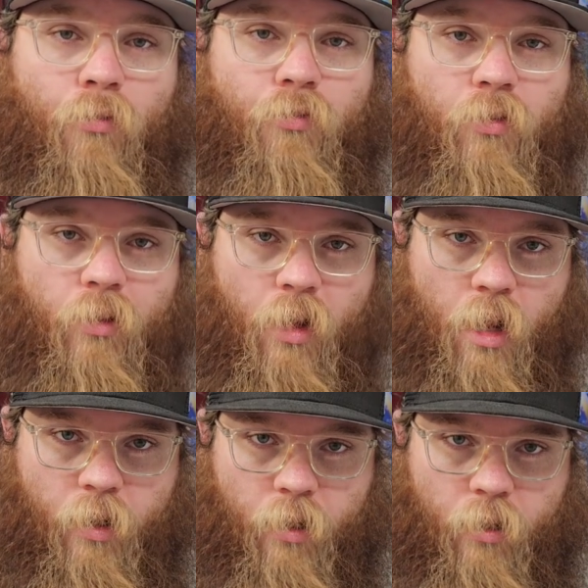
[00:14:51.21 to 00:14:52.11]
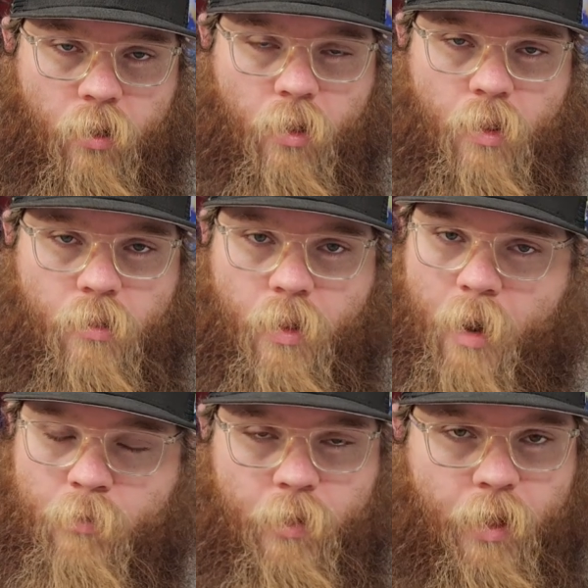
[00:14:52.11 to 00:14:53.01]
flooded that
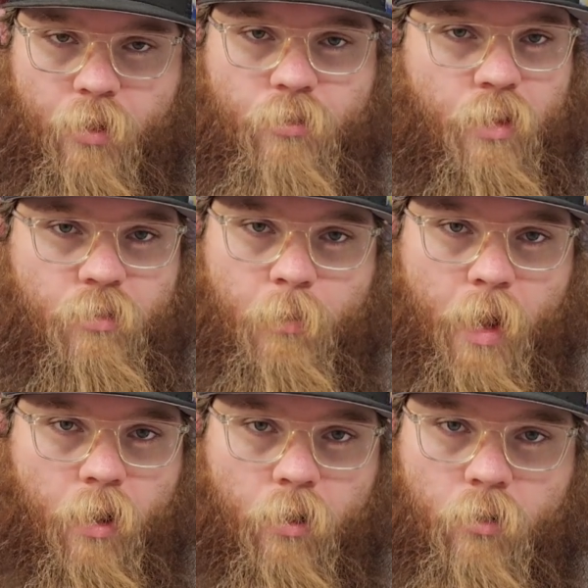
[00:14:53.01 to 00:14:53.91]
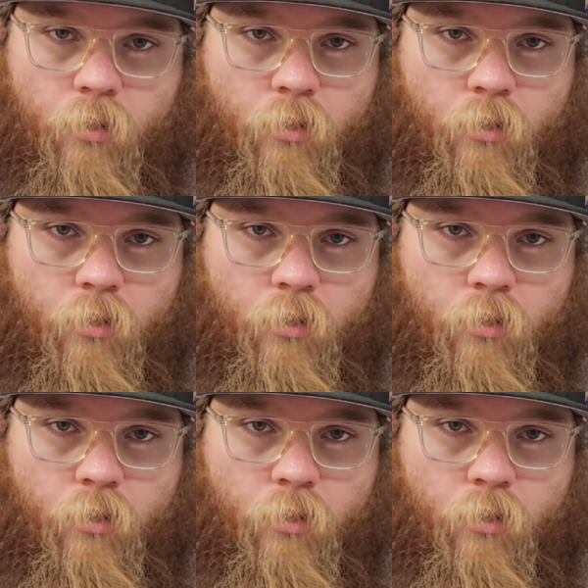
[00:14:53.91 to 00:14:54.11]
everything else doesn't matter.